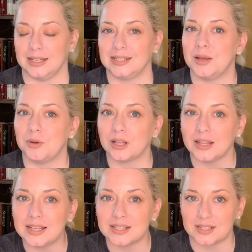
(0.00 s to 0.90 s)
Typically,
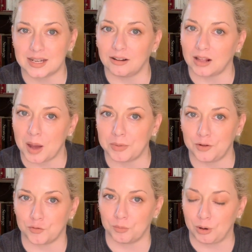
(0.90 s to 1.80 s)
it's the title company
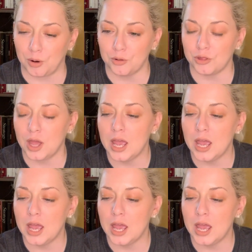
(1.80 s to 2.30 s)
for both.